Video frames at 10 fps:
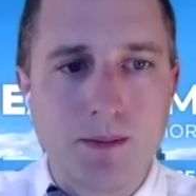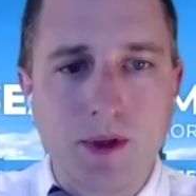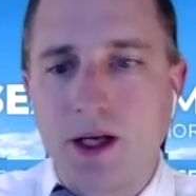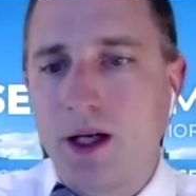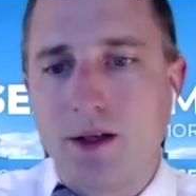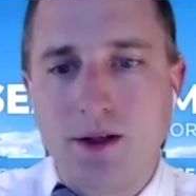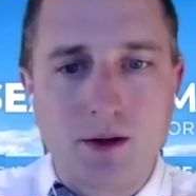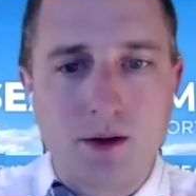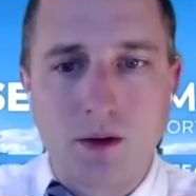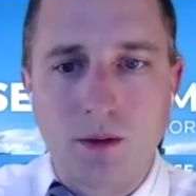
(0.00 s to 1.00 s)
and
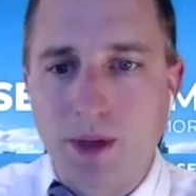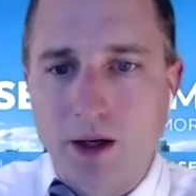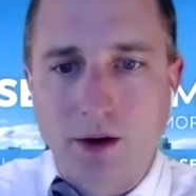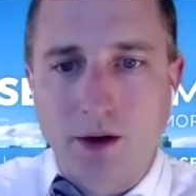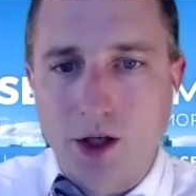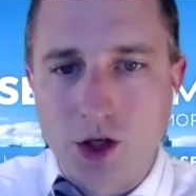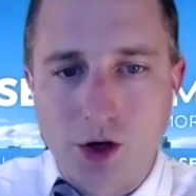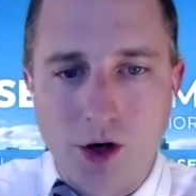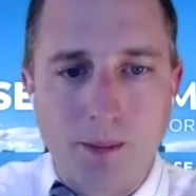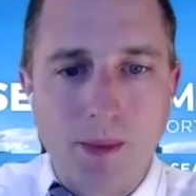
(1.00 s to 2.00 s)
to Pickering and
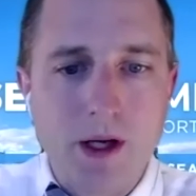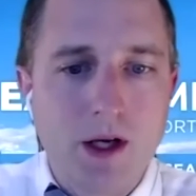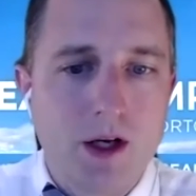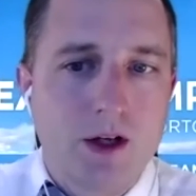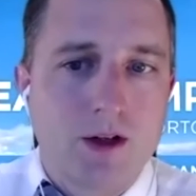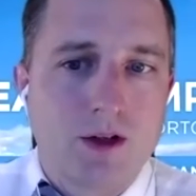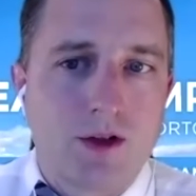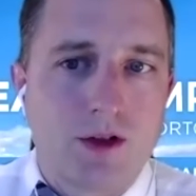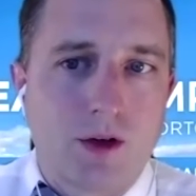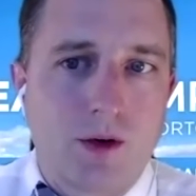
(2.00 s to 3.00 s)
Durham.
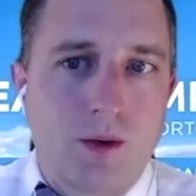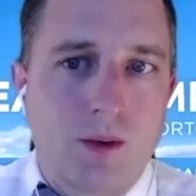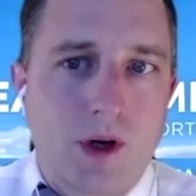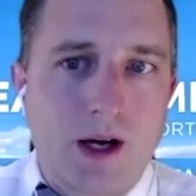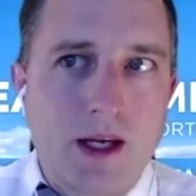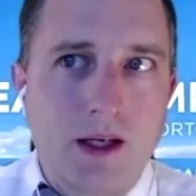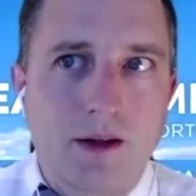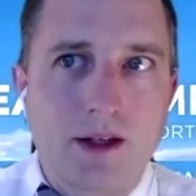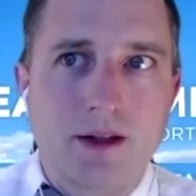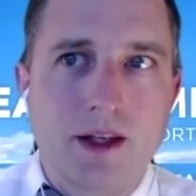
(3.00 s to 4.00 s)
So I think
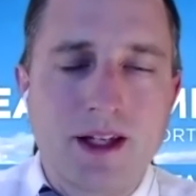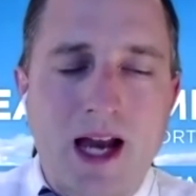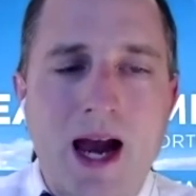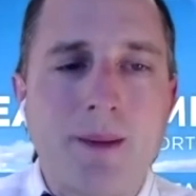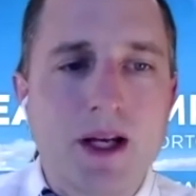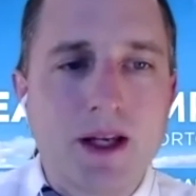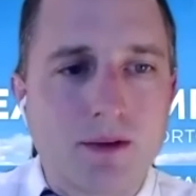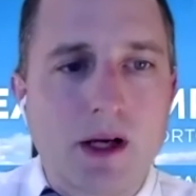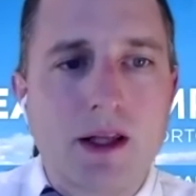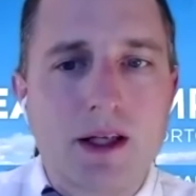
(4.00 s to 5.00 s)
this happens,
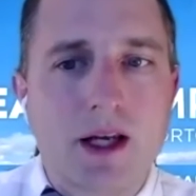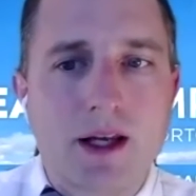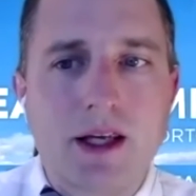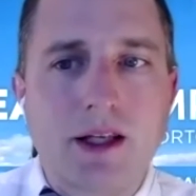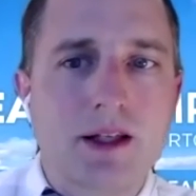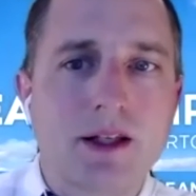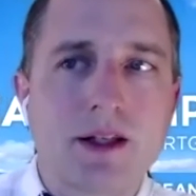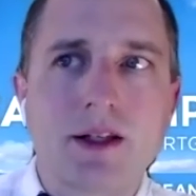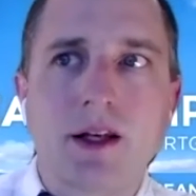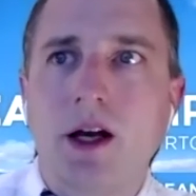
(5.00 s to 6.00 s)
right? I think this
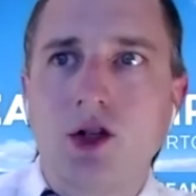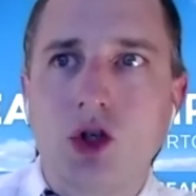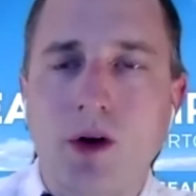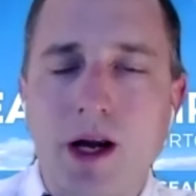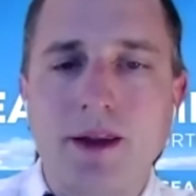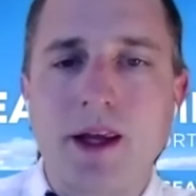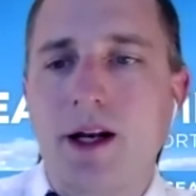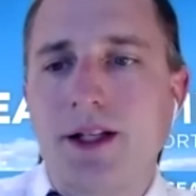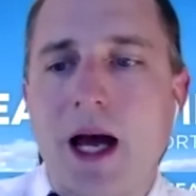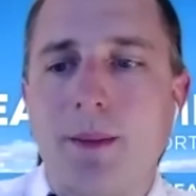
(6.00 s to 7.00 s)
is a trend that
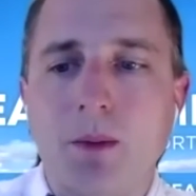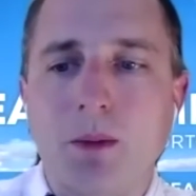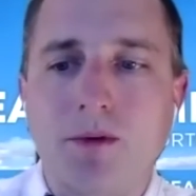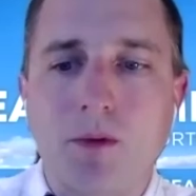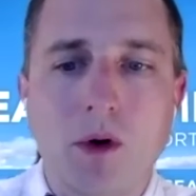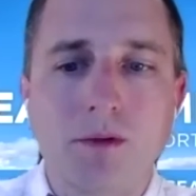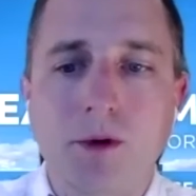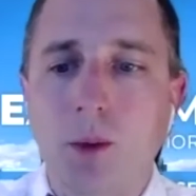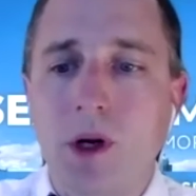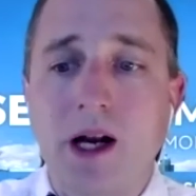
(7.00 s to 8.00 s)
has happened before. For
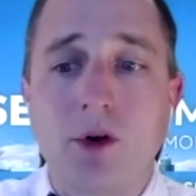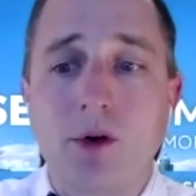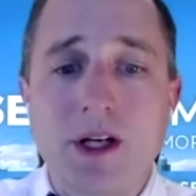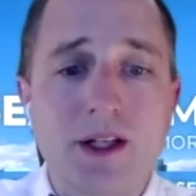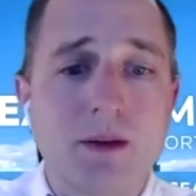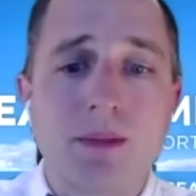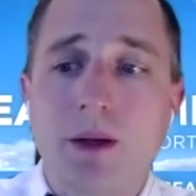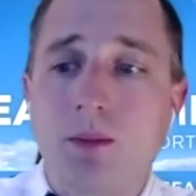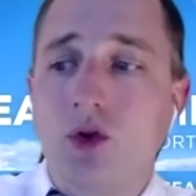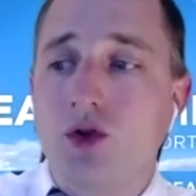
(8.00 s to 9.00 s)
whatever reason,
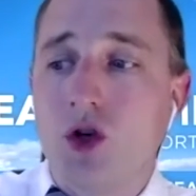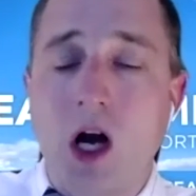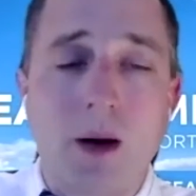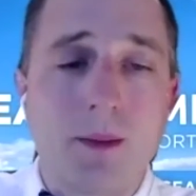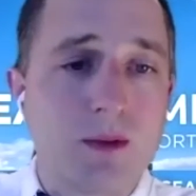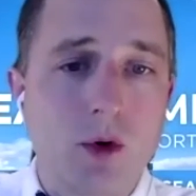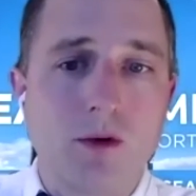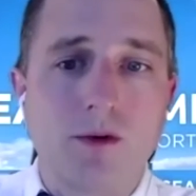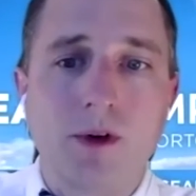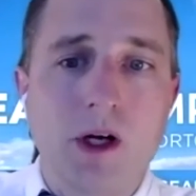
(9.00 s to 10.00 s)
people's jobs
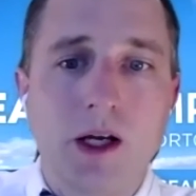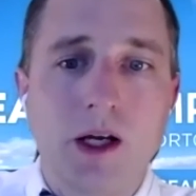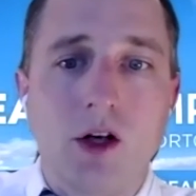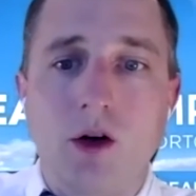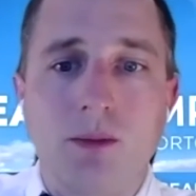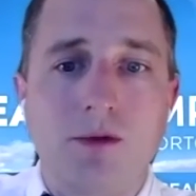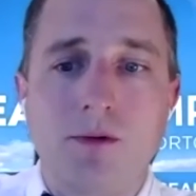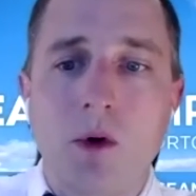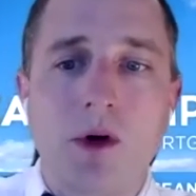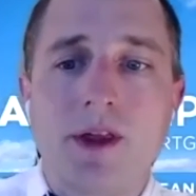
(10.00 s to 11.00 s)
move.
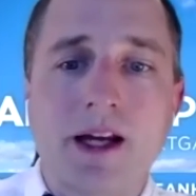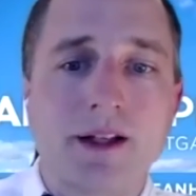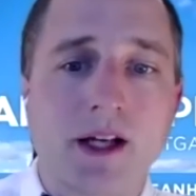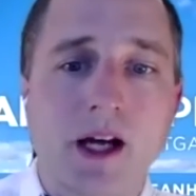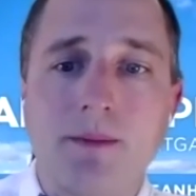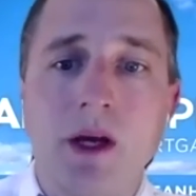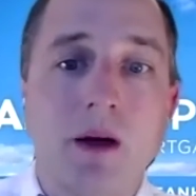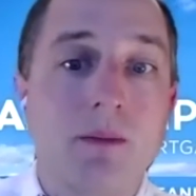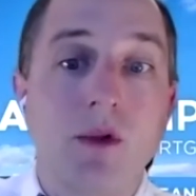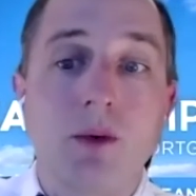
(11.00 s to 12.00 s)
Before, in that time,
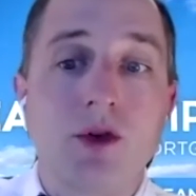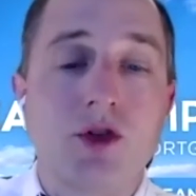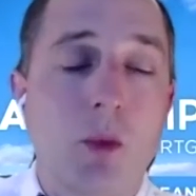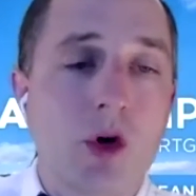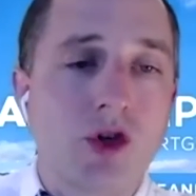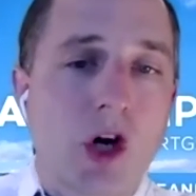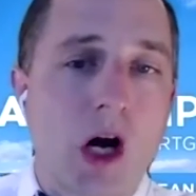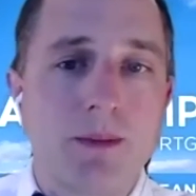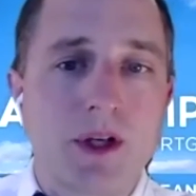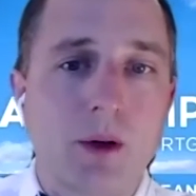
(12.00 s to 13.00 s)
there was more
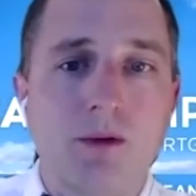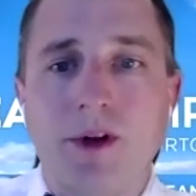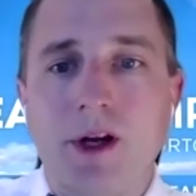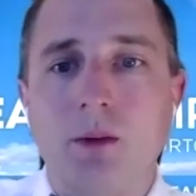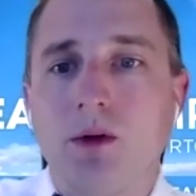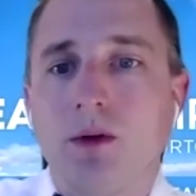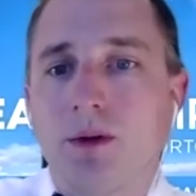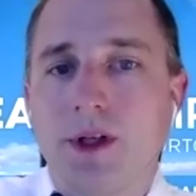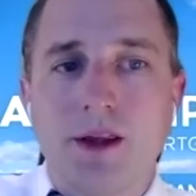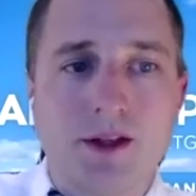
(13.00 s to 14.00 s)
jobs that are available
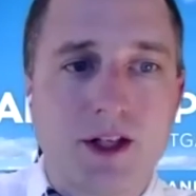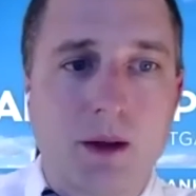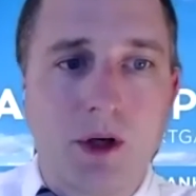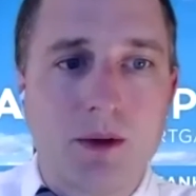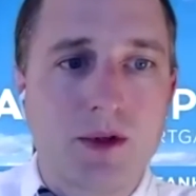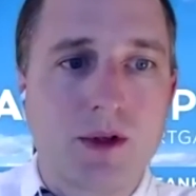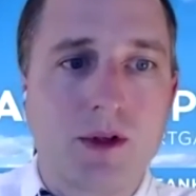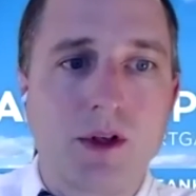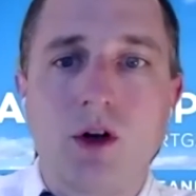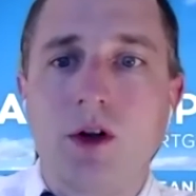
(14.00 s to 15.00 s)
in the suburbs.
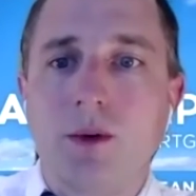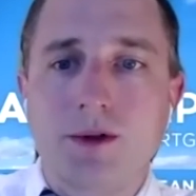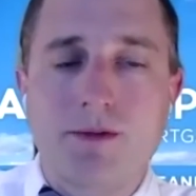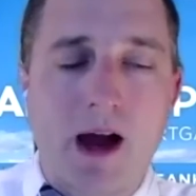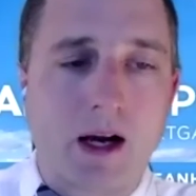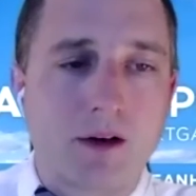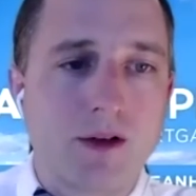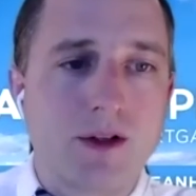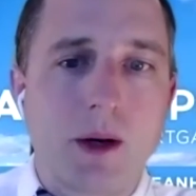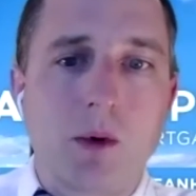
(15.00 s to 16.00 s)
There was
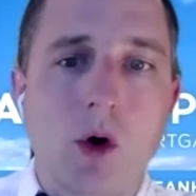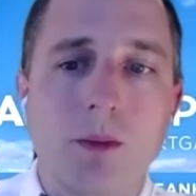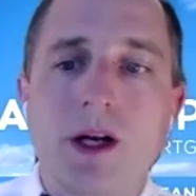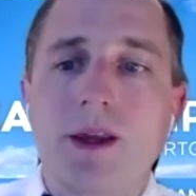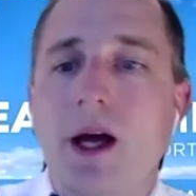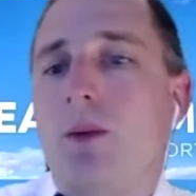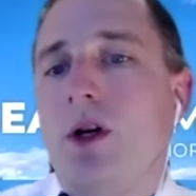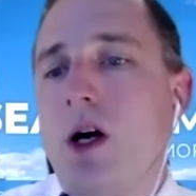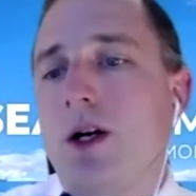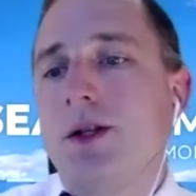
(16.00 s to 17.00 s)
factories that were open, and that would
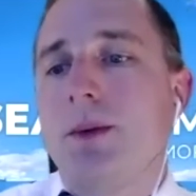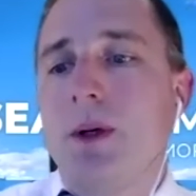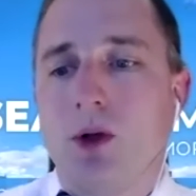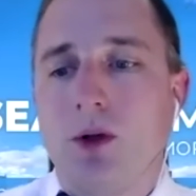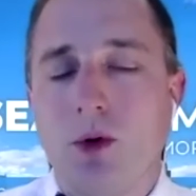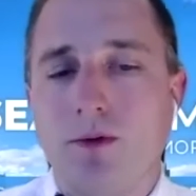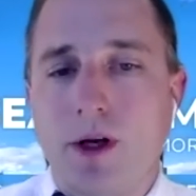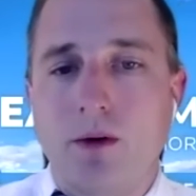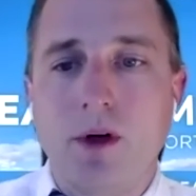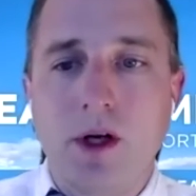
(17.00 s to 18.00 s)
cause people to move
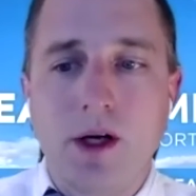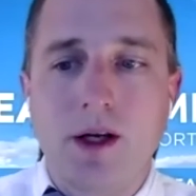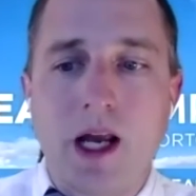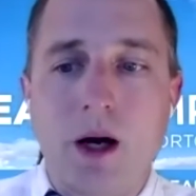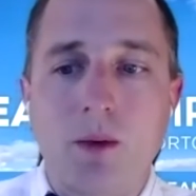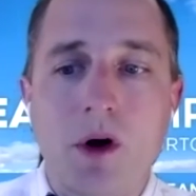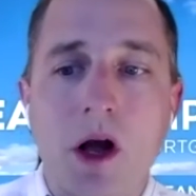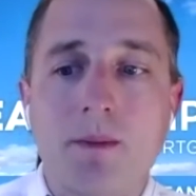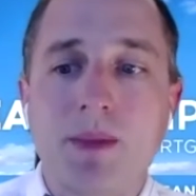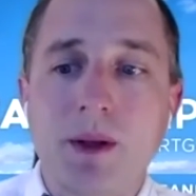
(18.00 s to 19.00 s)
out.
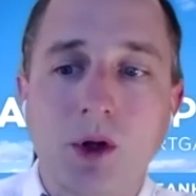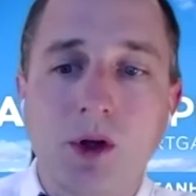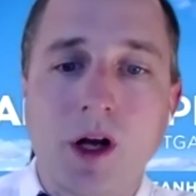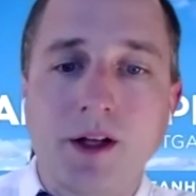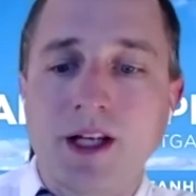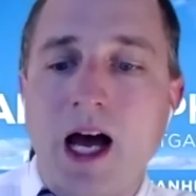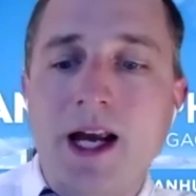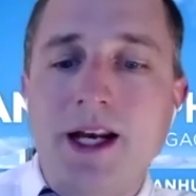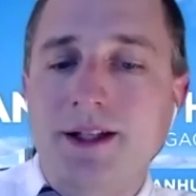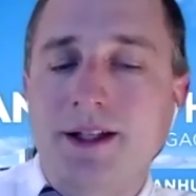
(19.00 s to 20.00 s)
Now people are not
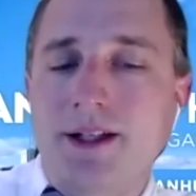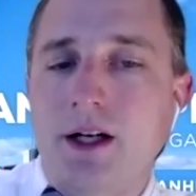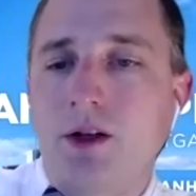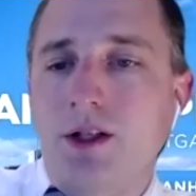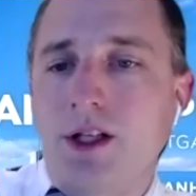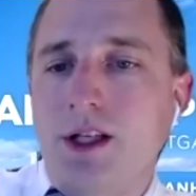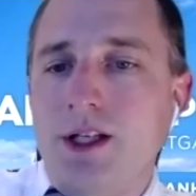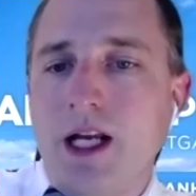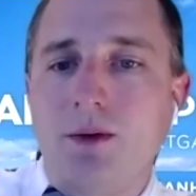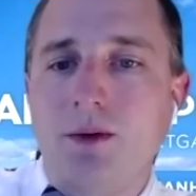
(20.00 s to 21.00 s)
tied necessarily to the
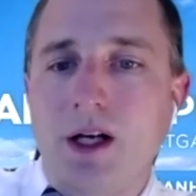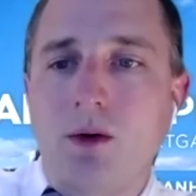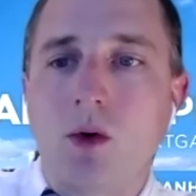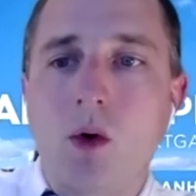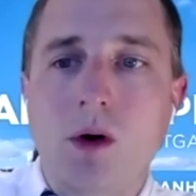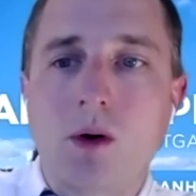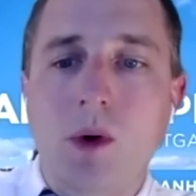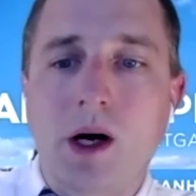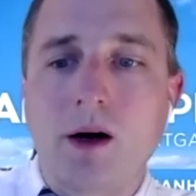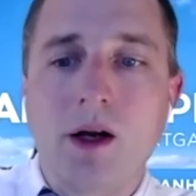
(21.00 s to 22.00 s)
downtown core,
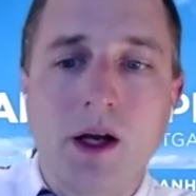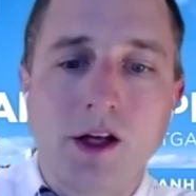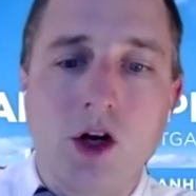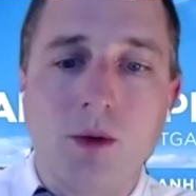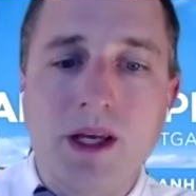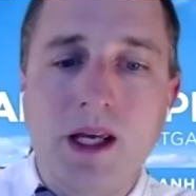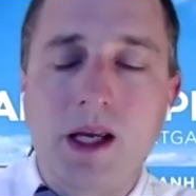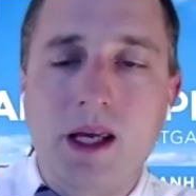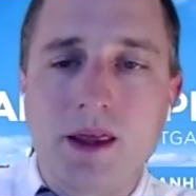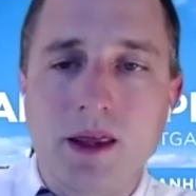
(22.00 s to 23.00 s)
where being
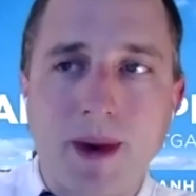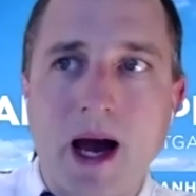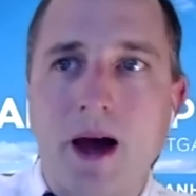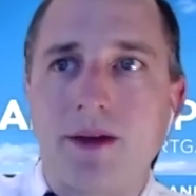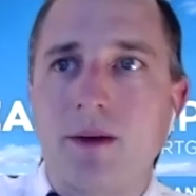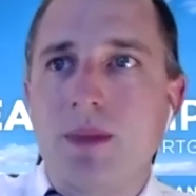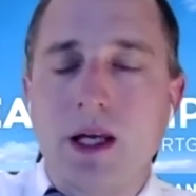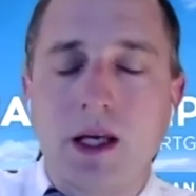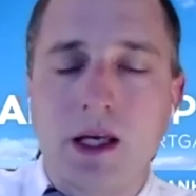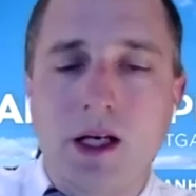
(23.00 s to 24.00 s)
in the path and
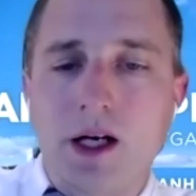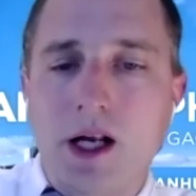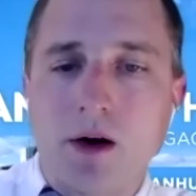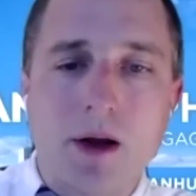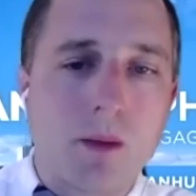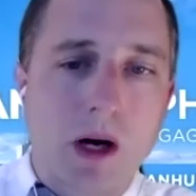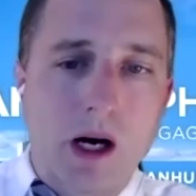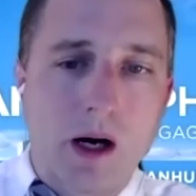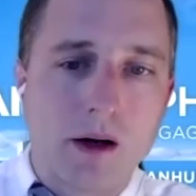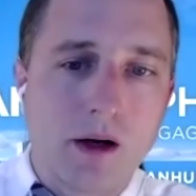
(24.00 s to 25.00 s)
being in an area
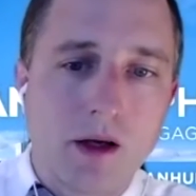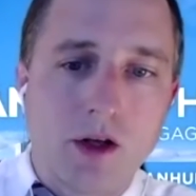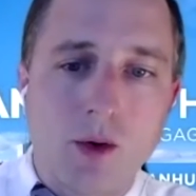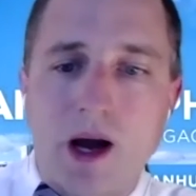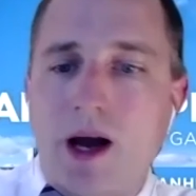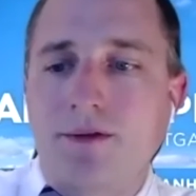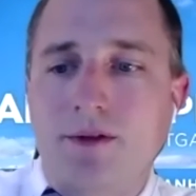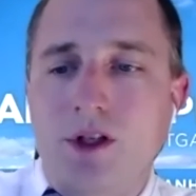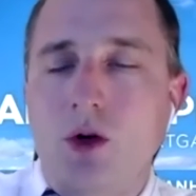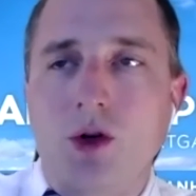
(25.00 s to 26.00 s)
where you
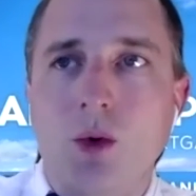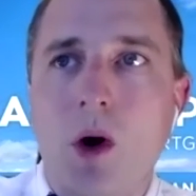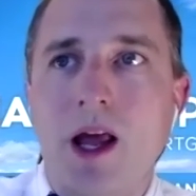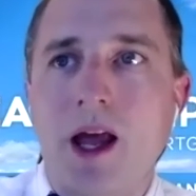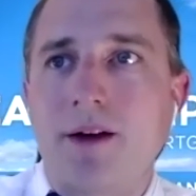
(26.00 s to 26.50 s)
want to have a